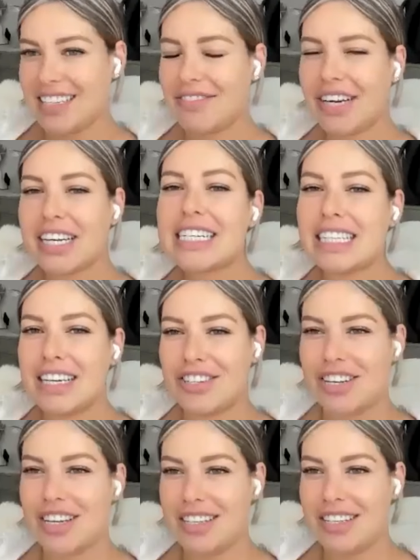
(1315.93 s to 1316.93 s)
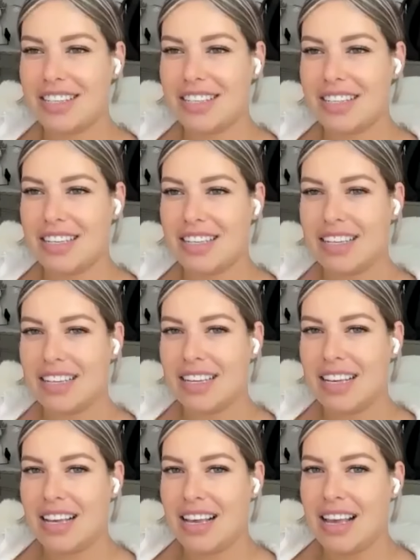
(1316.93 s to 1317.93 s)
it's very delicious
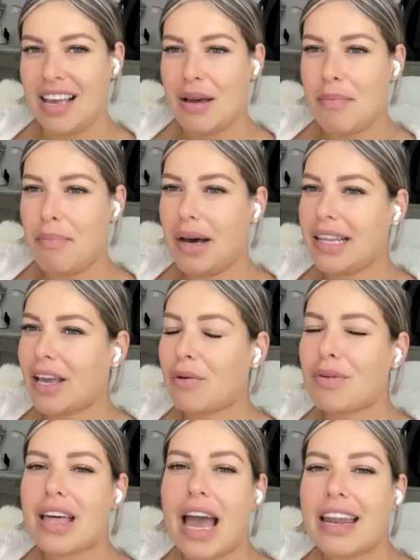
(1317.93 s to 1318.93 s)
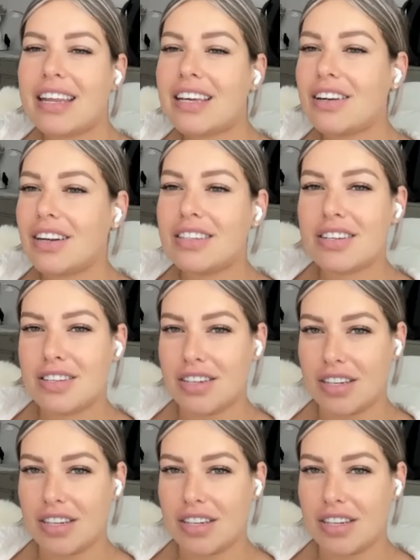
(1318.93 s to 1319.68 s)
but like with any good